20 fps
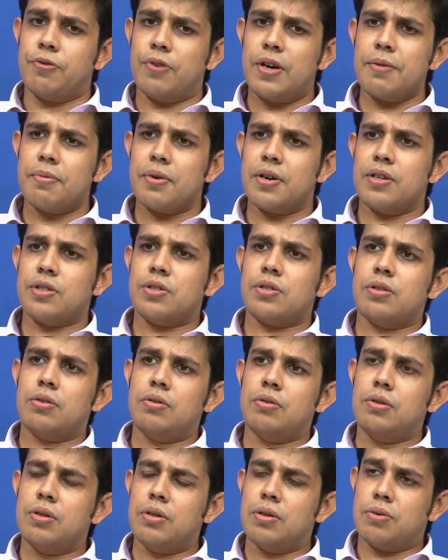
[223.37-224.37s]
Why? Because
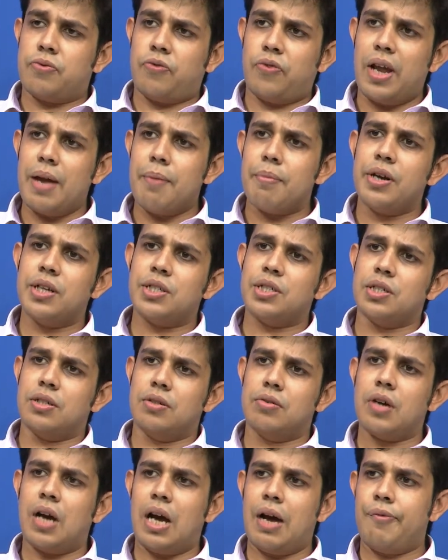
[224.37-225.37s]
in the flame region
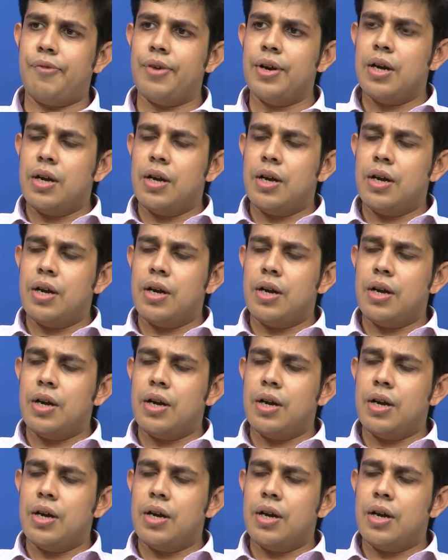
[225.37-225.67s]
you have